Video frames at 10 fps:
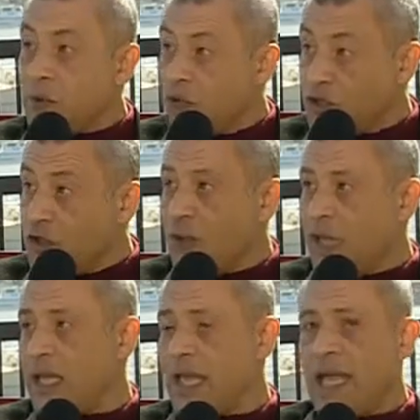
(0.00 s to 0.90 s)
we are
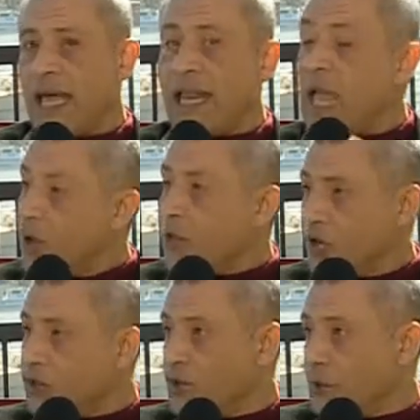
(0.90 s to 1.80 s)
doing and how we
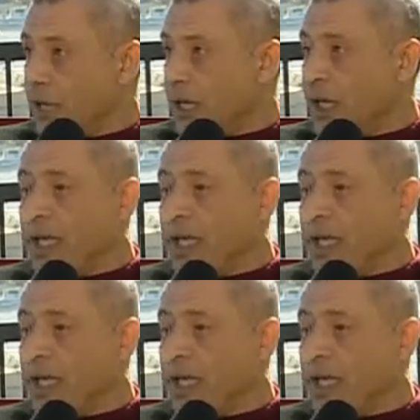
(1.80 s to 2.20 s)
are doing.